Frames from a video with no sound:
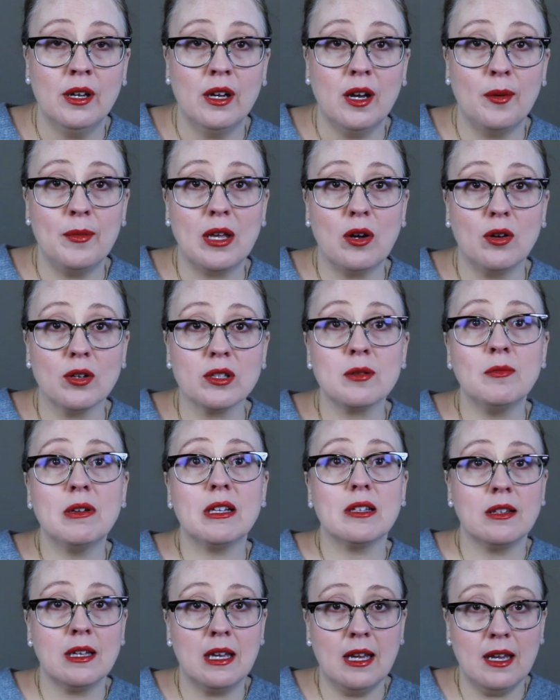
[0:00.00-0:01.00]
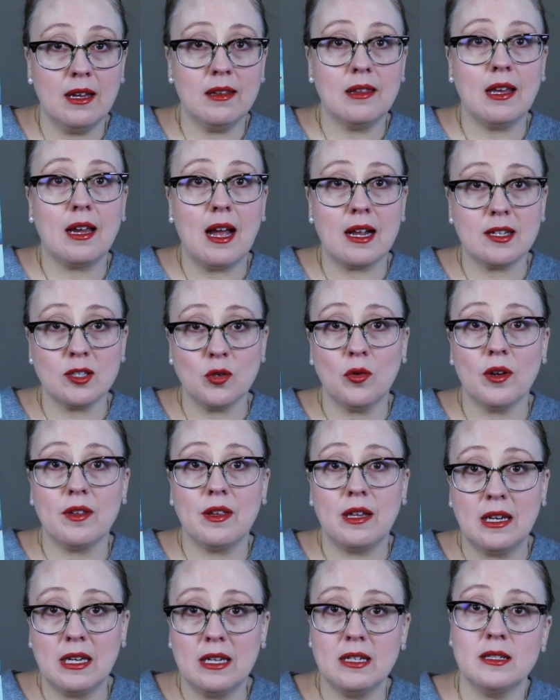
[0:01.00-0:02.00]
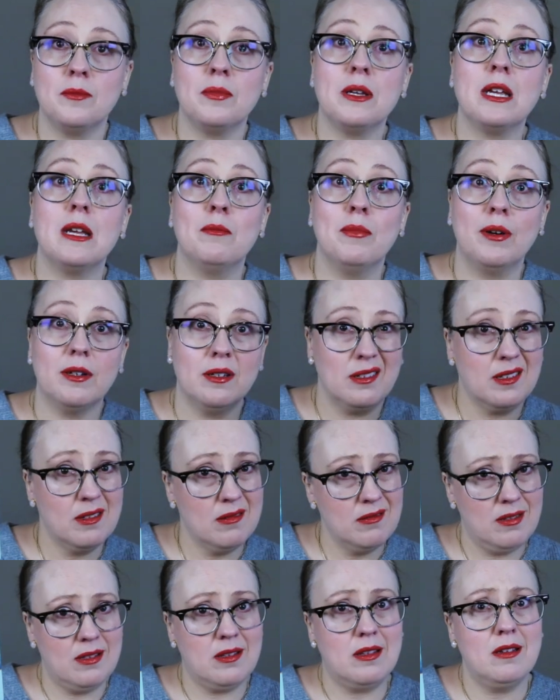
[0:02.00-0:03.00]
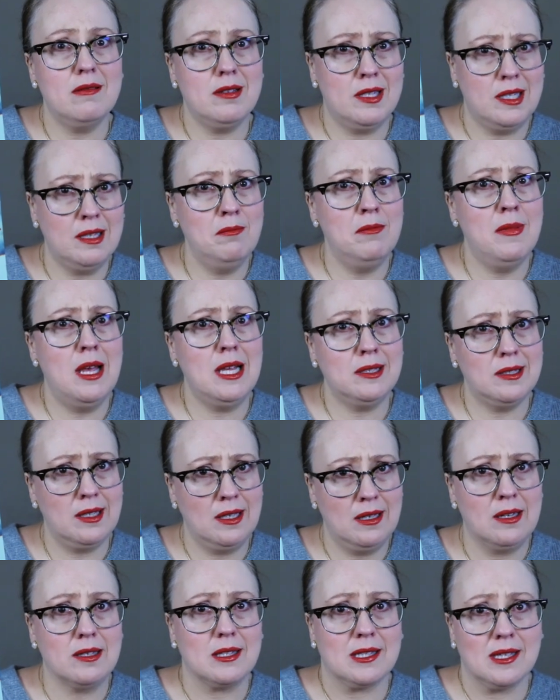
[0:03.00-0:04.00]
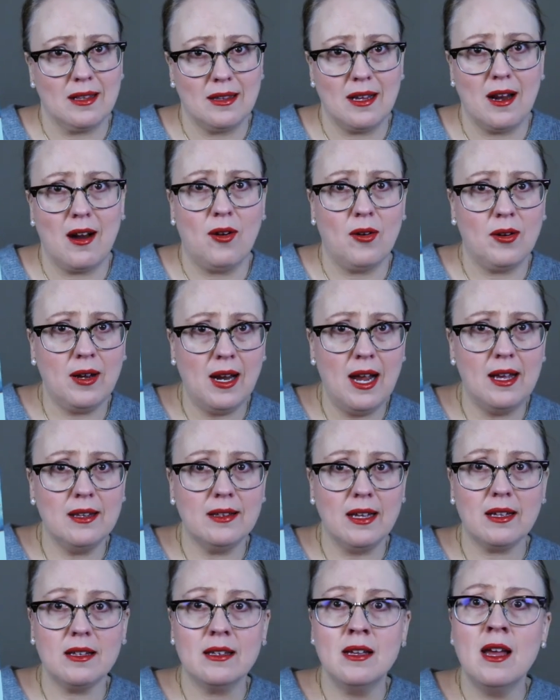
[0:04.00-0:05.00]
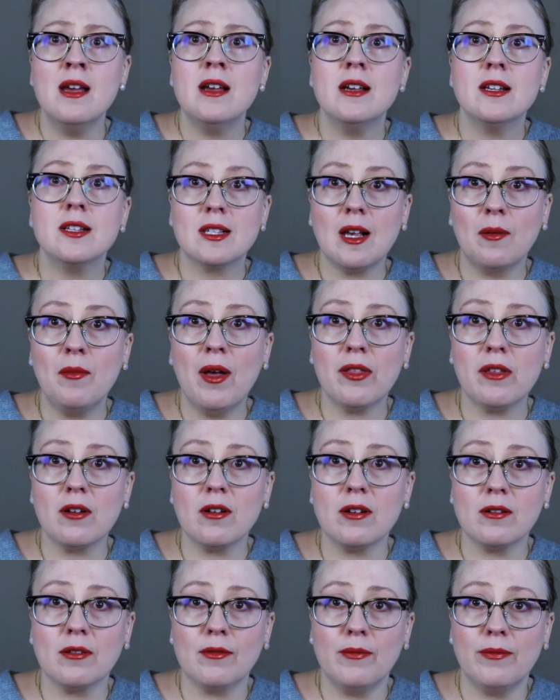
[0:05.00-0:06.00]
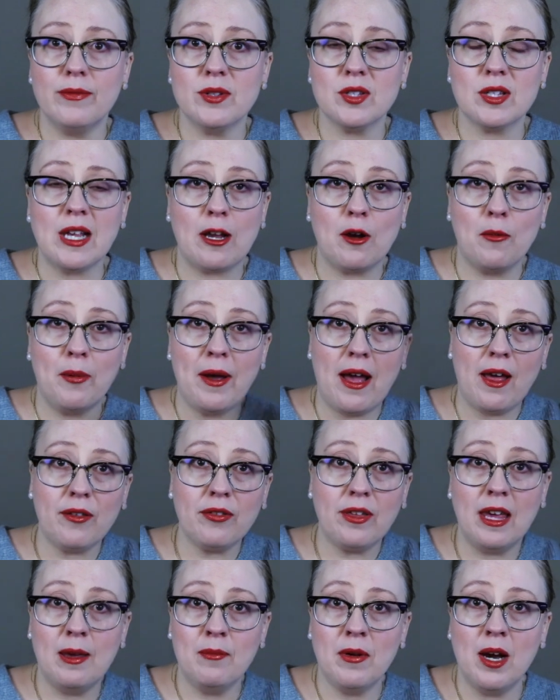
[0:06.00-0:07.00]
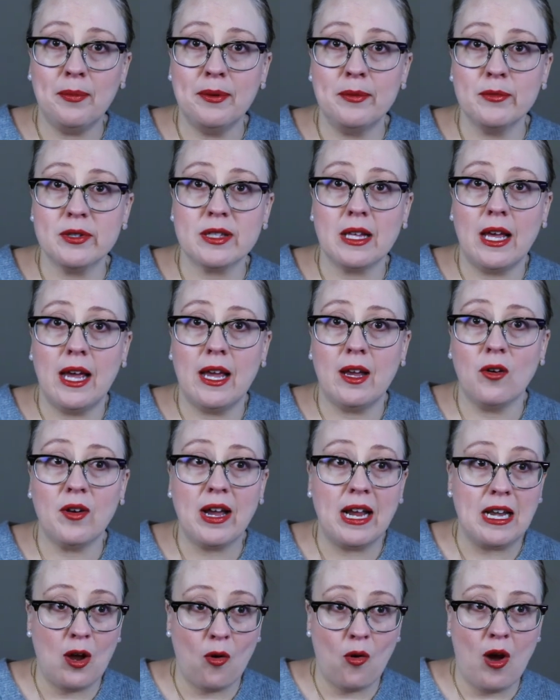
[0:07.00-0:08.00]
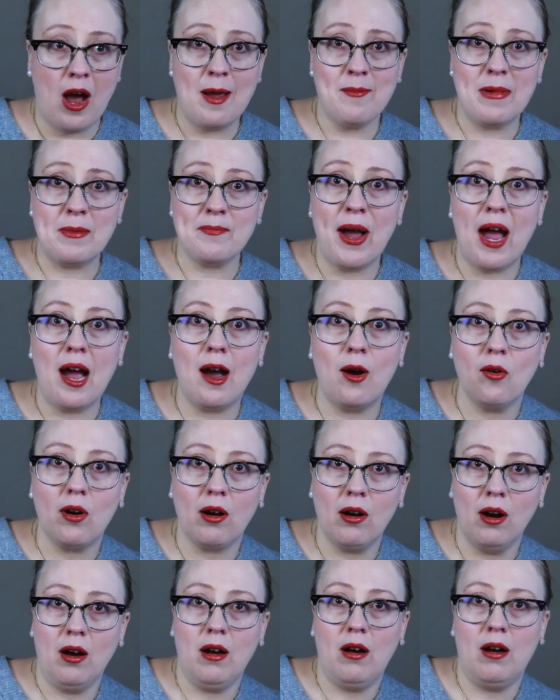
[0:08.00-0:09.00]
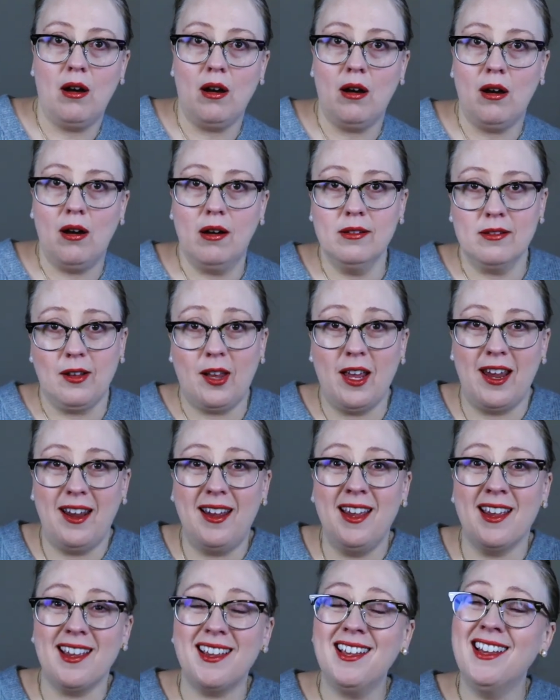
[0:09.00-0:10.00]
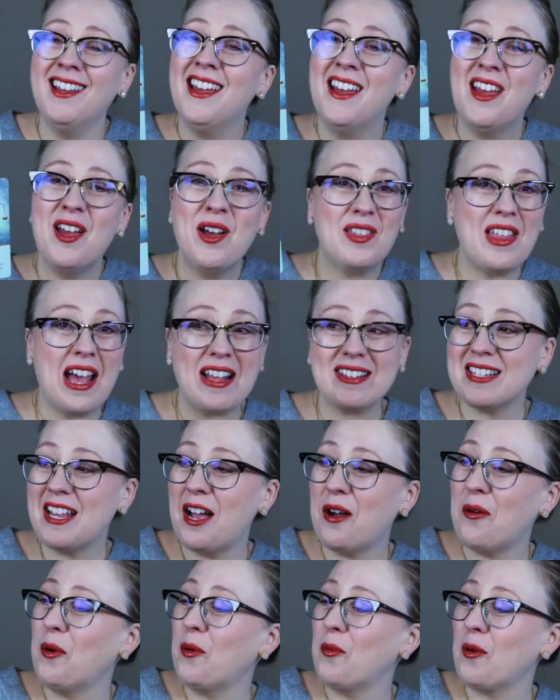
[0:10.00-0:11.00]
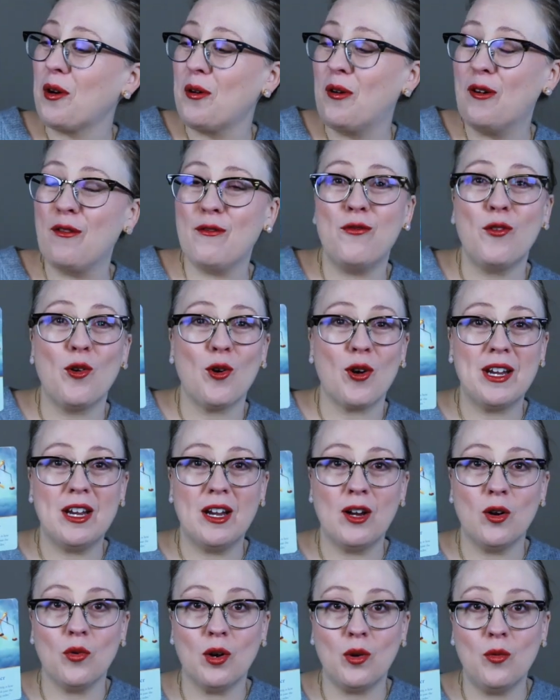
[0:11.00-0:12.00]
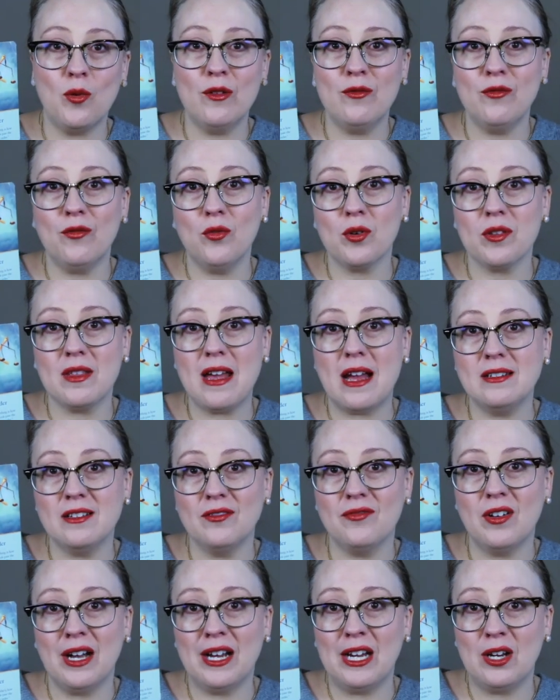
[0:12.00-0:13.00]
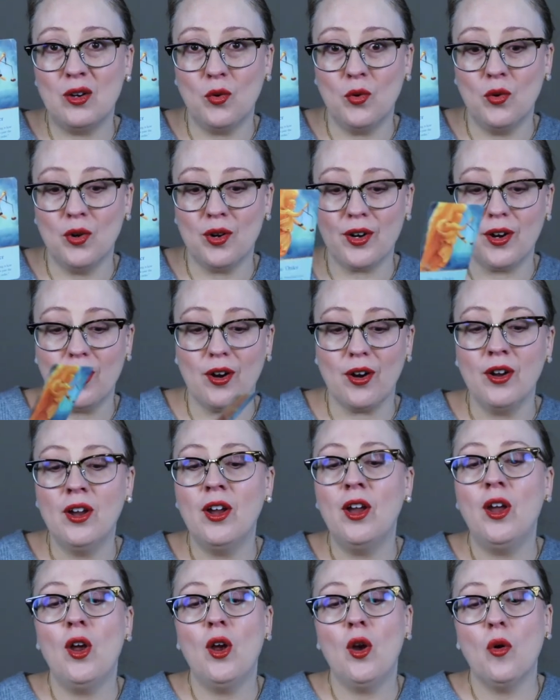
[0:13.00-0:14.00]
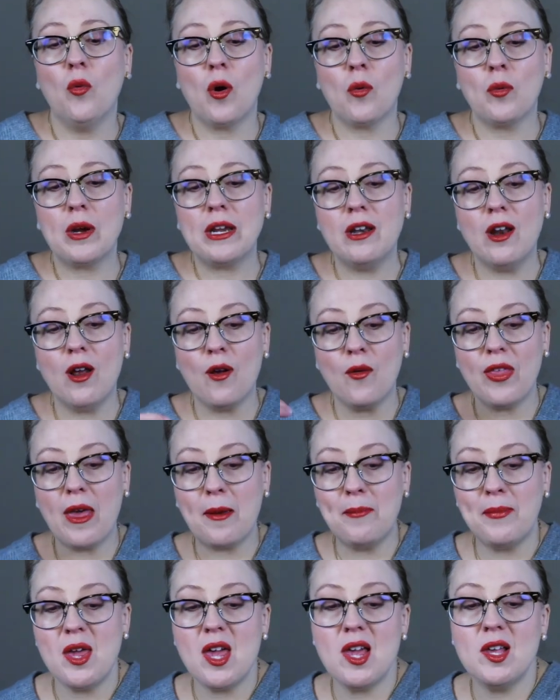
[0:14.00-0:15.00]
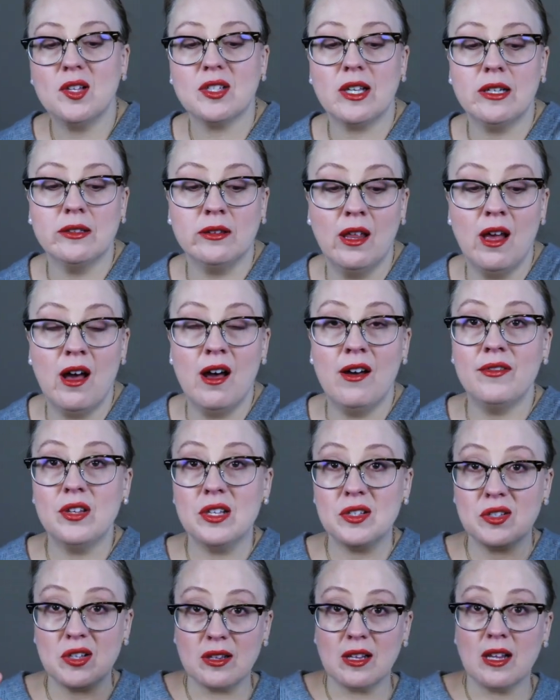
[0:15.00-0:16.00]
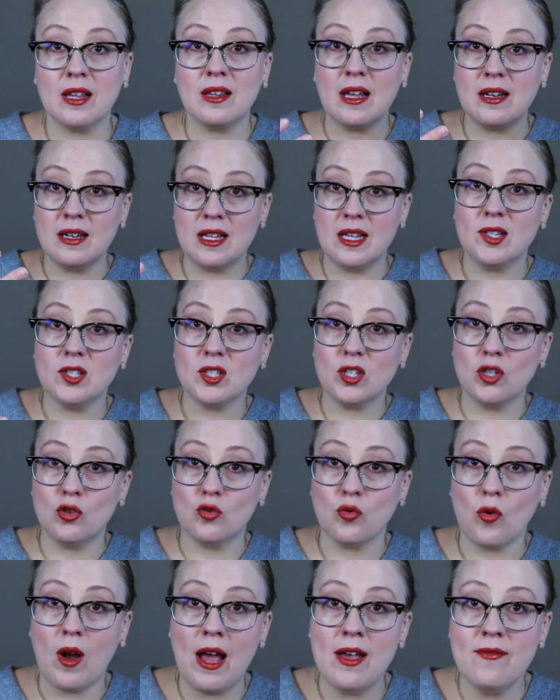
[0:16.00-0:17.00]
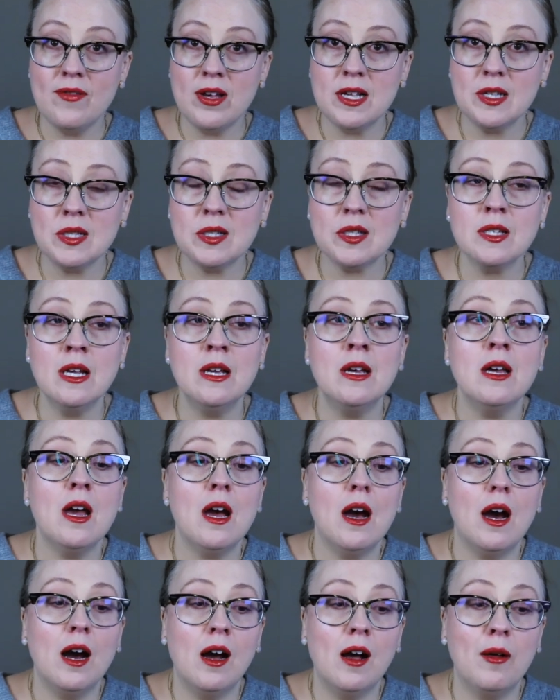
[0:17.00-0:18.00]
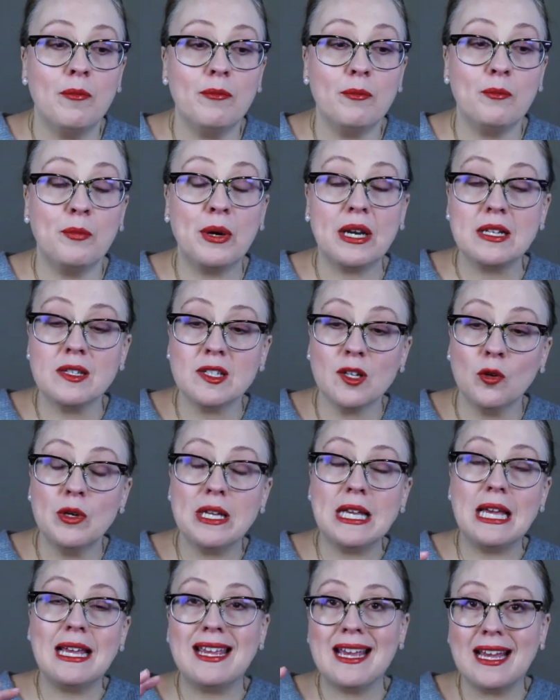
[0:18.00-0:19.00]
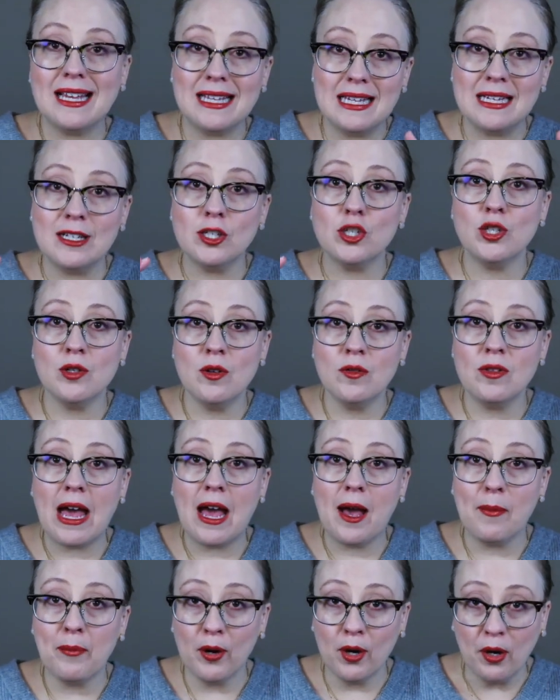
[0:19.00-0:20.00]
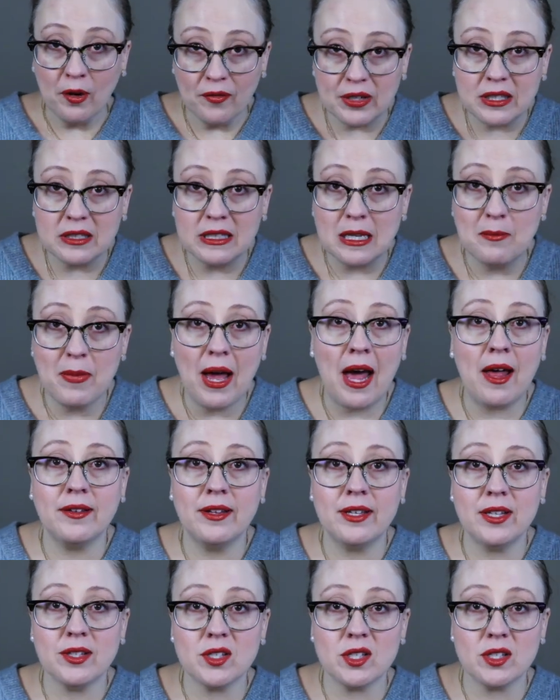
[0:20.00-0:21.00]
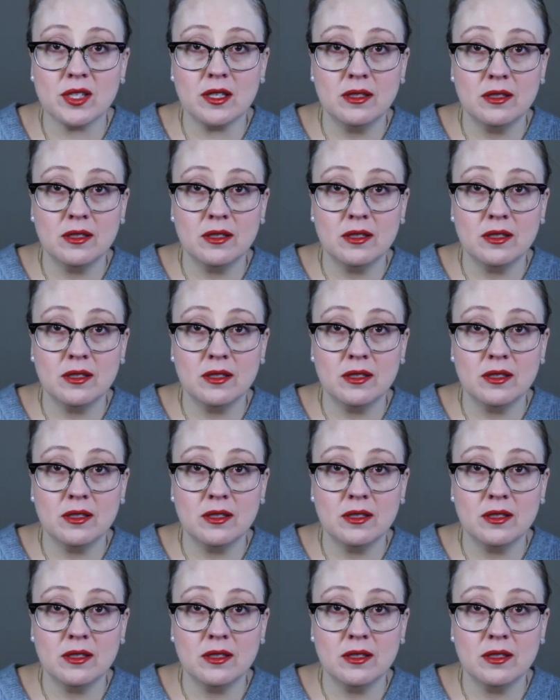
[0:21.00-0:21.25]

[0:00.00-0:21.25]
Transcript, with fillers: I mean, ultimately they got to where they needed to be, but there's there's some messiness in there, okay? Like some other psychopath came up and was like, okay, now I'm in power. Ha ha. Like, that's not what we're going for here. We're going for that divine order where we know that peace and love is the thing that needs to drive us. Um, but until we can get into that perfectly balanced